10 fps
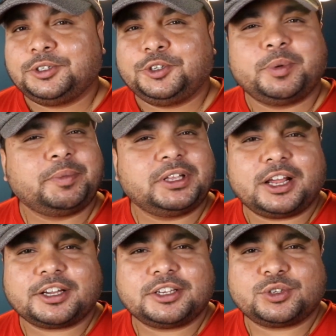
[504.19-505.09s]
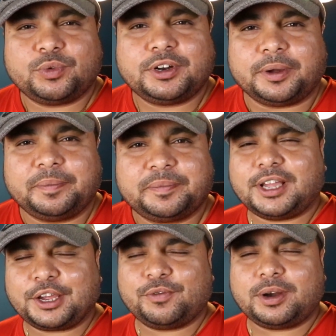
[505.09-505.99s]
you may be the luckiest winner.
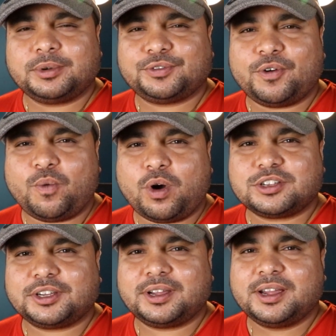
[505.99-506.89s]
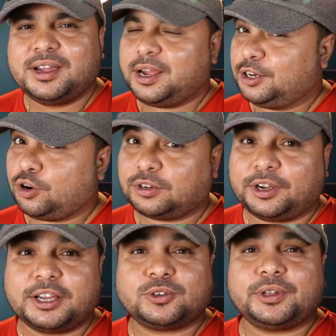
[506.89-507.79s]
Thank you very much for watching, and talk to
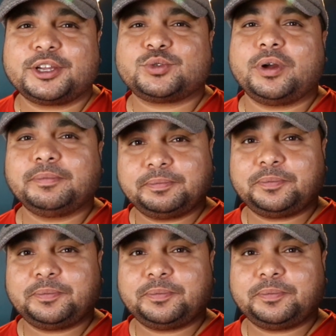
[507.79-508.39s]
you guys in the next one.